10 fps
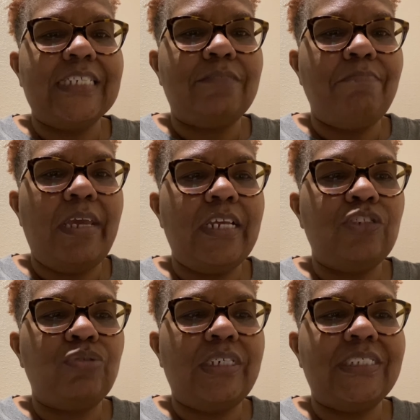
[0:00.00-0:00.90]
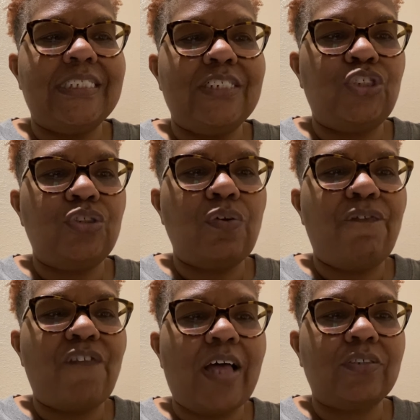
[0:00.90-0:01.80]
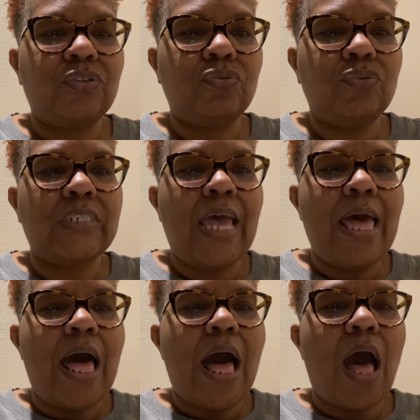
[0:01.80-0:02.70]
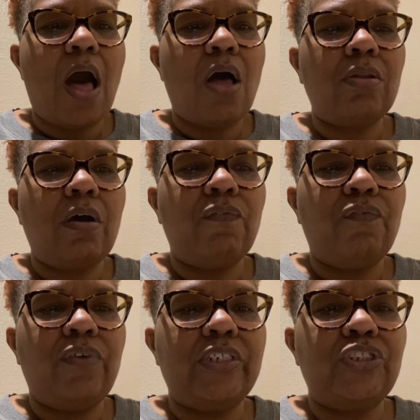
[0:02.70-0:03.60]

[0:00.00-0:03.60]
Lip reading: many transitional fossils, all of which